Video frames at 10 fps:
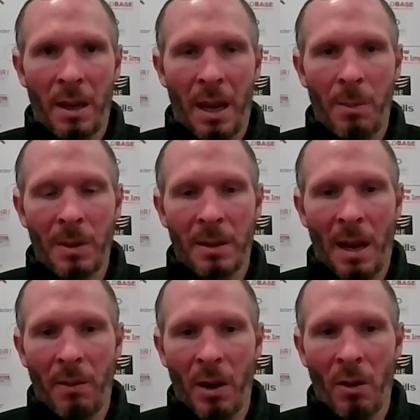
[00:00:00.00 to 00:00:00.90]
keeper
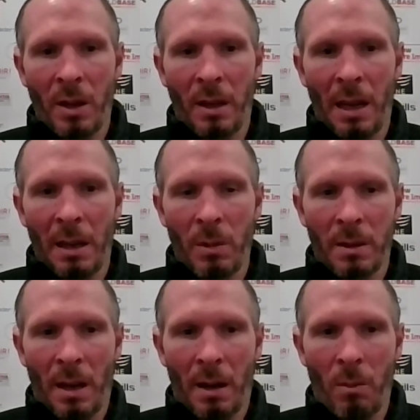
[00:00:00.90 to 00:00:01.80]
saving it or you deal with the
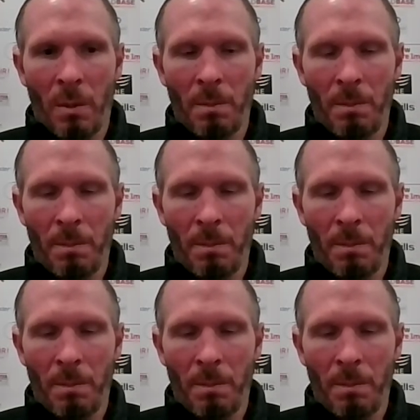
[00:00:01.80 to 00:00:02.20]
second one